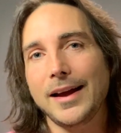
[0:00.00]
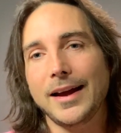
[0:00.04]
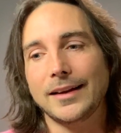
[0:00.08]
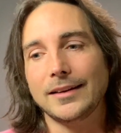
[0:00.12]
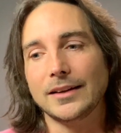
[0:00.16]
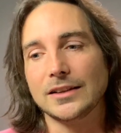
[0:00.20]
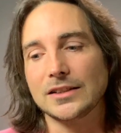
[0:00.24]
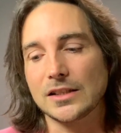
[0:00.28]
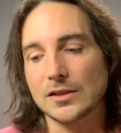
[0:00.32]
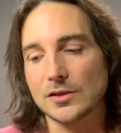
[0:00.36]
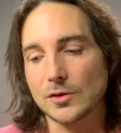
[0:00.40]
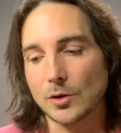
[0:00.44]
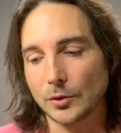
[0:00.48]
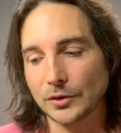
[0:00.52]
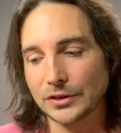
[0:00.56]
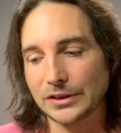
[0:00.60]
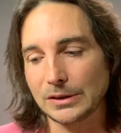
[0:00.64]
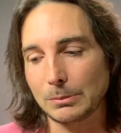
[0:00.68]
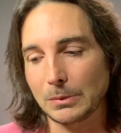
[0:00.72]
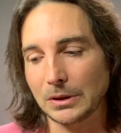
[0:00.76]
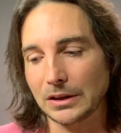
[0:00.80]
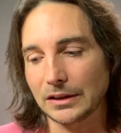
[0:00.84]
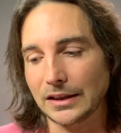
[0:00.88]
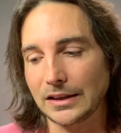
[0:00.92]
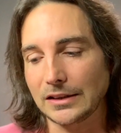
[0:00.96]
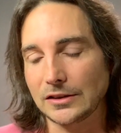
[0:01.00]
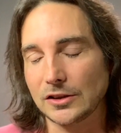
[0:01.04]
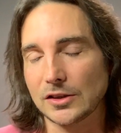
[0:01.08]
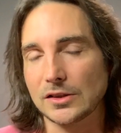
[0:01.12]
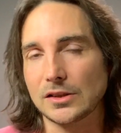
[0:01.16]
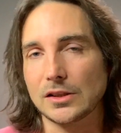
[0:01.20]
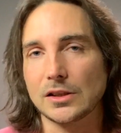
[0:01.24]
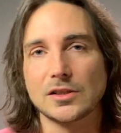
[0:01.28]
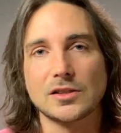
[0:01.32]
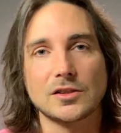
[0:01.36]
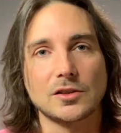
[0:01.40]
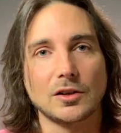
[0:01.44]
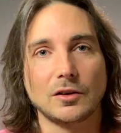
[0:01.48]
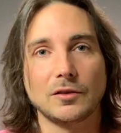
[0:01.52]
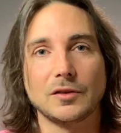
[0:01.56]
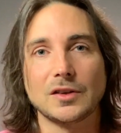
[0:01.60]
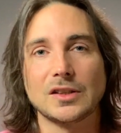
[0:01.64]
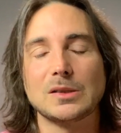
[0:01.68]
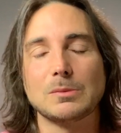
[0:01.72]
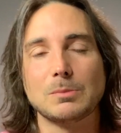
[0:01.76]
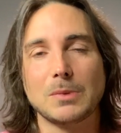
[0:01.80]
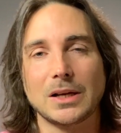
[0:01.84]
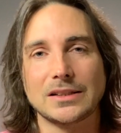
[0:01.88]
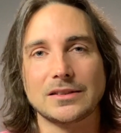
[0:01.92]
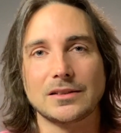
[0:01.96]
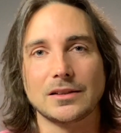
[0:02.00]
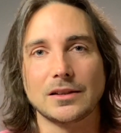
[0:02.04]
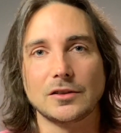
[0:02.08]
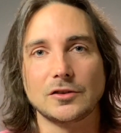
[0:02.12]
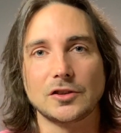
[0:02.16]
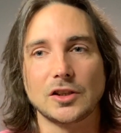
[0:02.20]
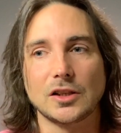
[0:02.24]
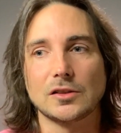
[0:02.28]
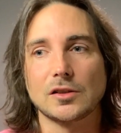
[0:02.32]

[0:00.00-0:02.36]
And this is ultimately just a service message.